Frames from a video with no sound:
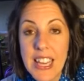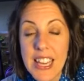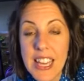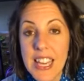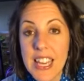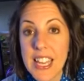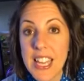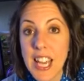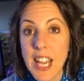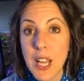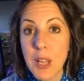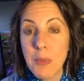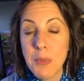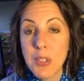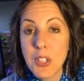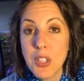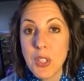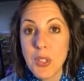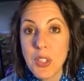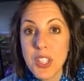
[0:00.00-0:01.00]
It
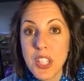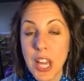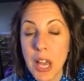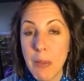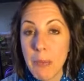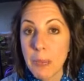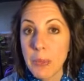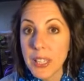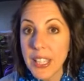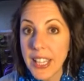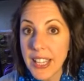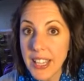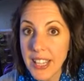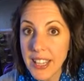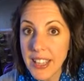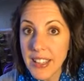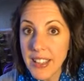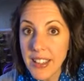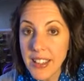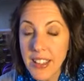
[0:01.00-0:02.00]
helps to stop
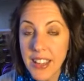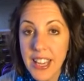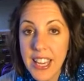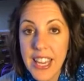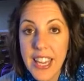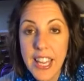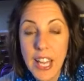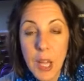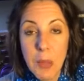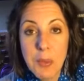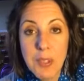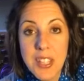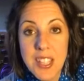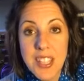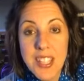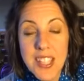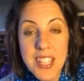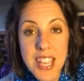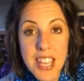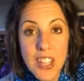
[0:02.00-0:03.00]
bleeding. It helps the
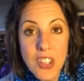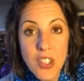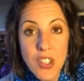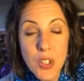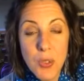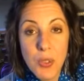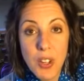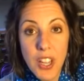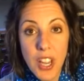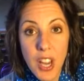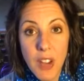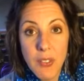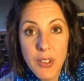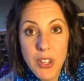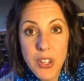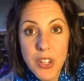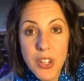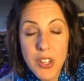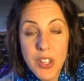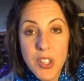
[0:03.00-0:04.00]
skin to
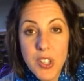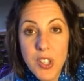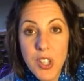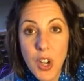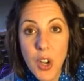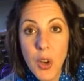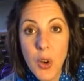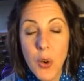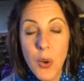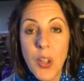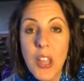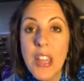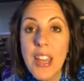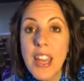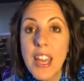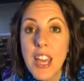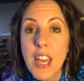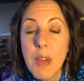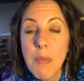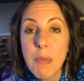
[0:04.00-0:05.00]
recover. So
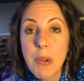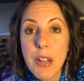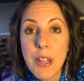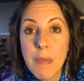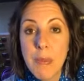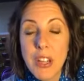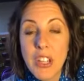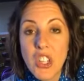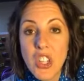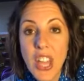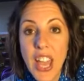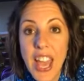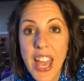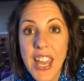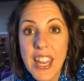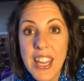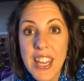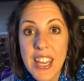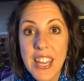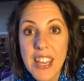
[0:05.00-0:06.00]
pretty much
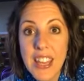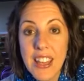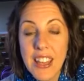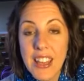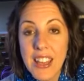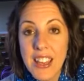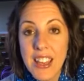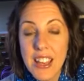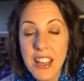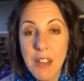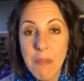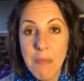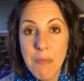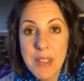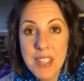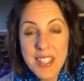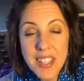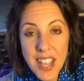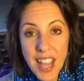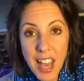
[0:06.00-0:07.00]
any
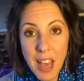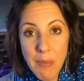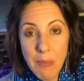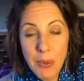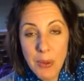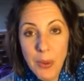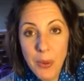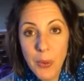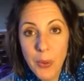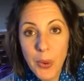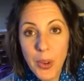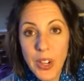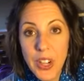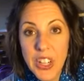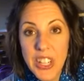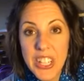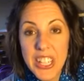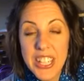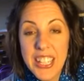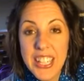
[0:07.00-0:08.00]
mishap
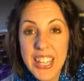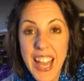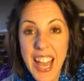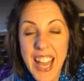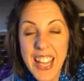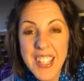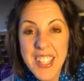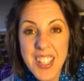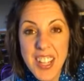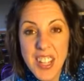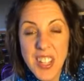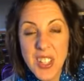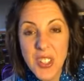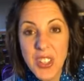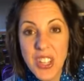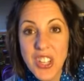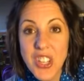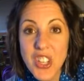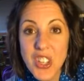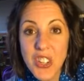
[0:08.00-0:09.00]
or accidental
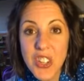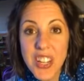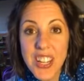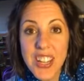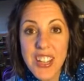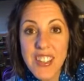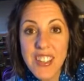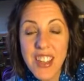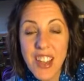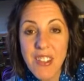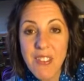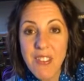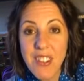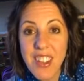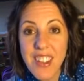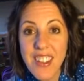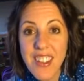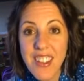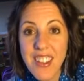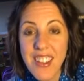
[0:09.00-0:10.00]
injury that
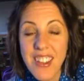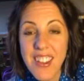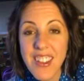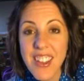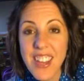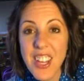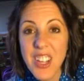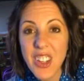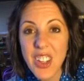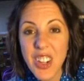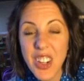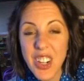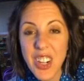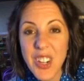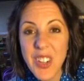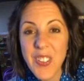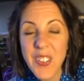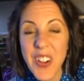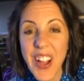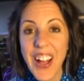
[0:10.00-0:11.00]
we
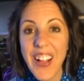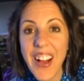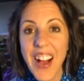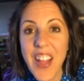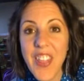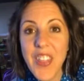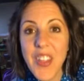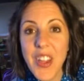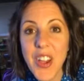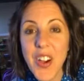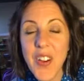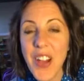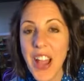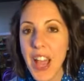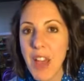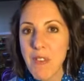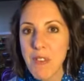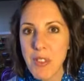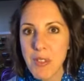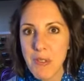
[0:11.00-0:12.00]
incur while on the go, I
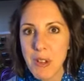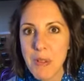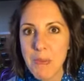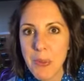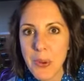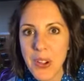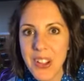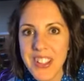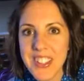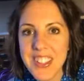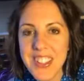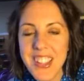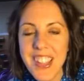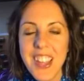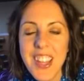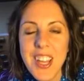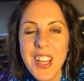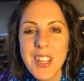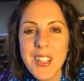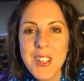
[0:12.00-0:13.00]
have 3 boys.
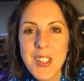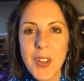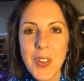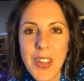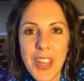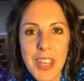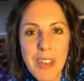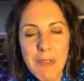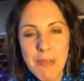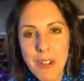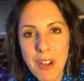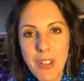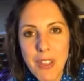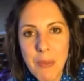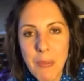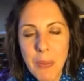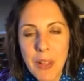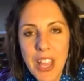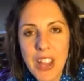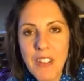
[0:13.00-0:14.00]
So like if we're at
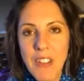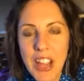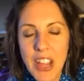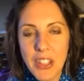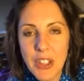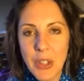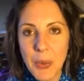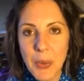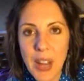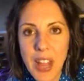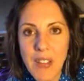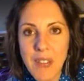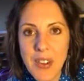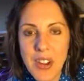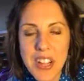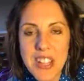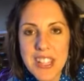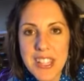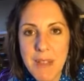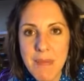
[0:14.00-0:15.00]
the playground or whatever
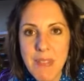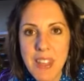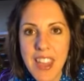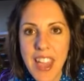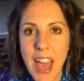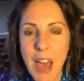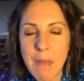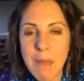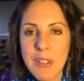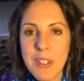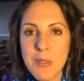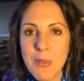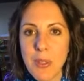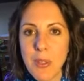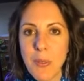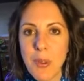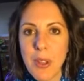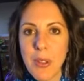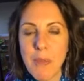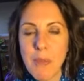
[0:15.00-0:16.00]
and something happens
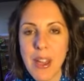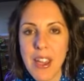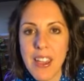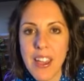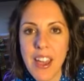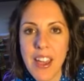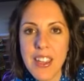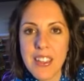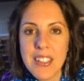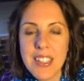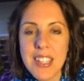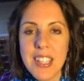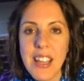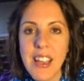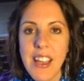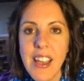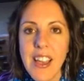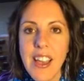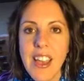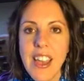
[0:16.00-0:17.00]
with one of my guys,
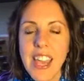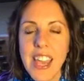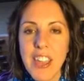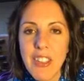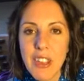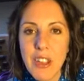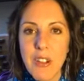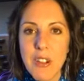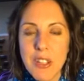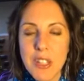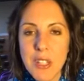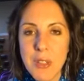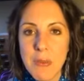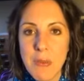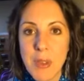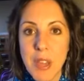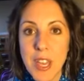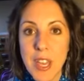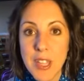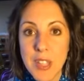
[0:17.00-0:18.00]

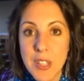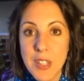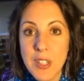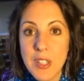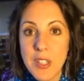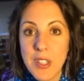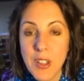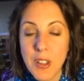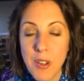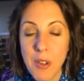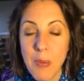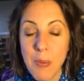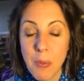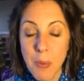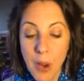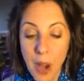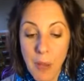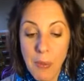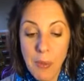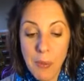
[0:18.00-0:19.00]
Helichrysum is
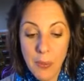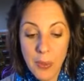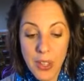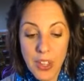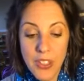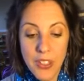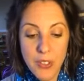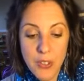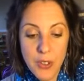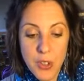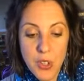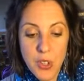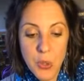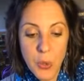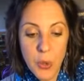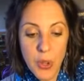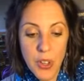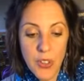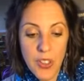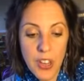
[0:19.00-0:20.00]
probably the first
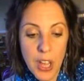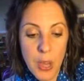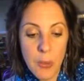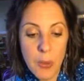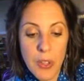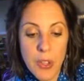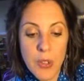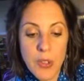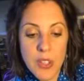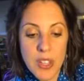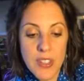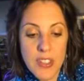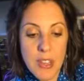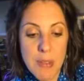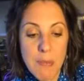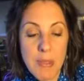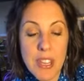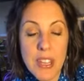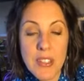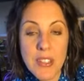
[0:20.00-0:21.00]
oil that I will use on
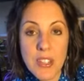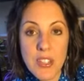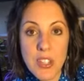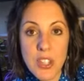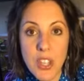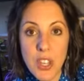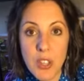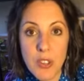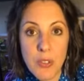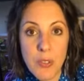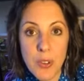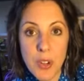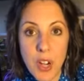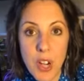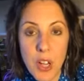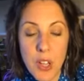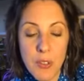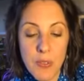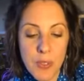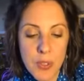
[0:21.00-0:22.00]
them because it's good for
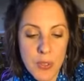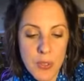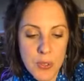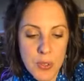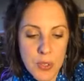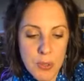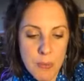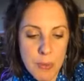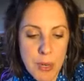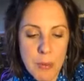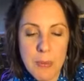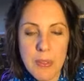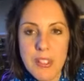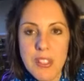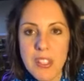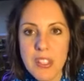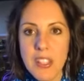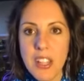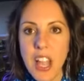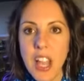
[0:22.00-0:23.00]
all of those
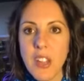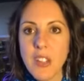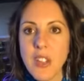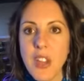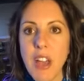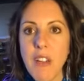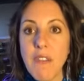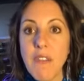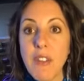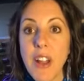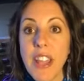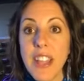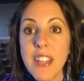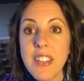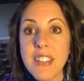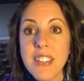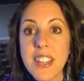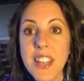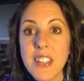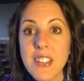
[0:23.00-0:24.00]
purposes. I also have
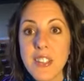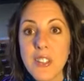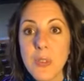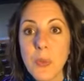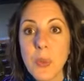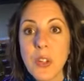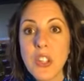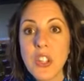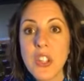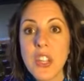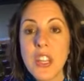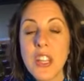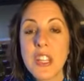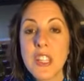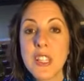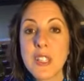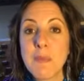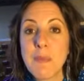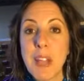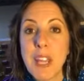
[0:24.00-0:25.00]
frankincense, which
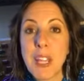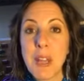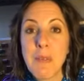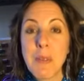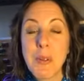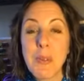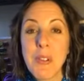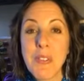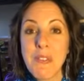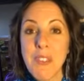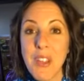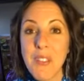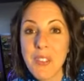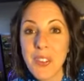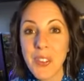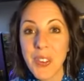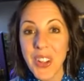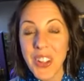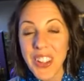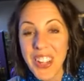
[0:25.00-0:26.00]
is my #1
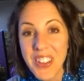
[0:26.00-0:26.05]
favorite oil.